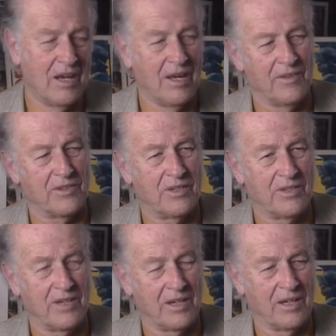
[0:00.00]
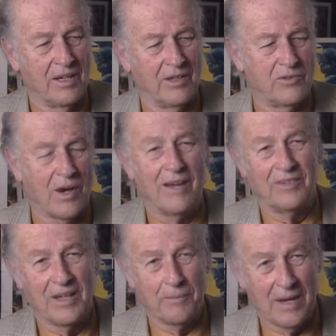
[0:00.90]
there's the
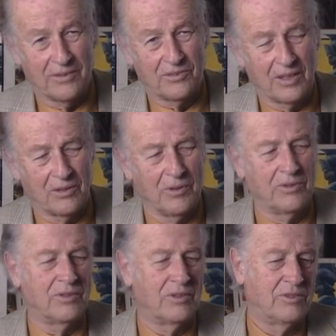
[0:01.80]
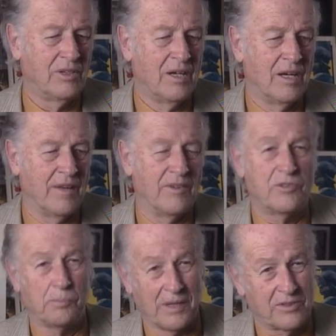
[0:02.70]
traveling mat sequences, and the
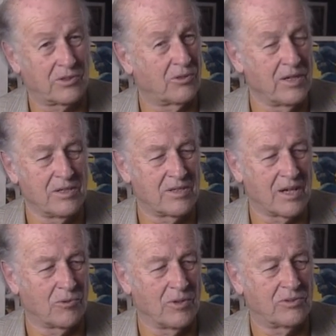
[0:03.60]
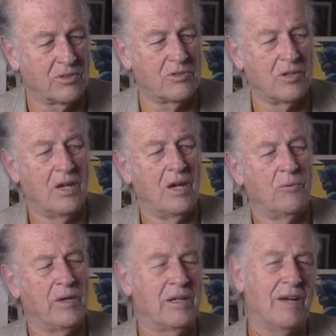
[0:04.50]
split screen sequences,
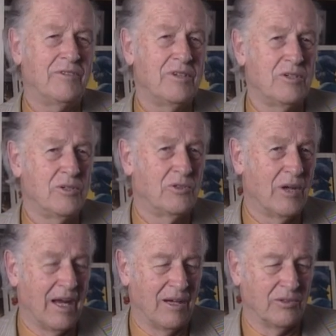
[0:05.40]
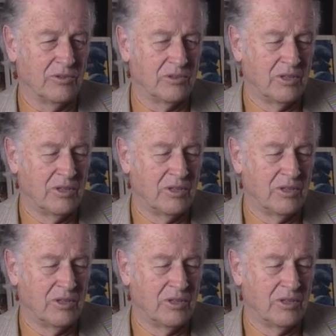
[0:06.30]
we covered new ground.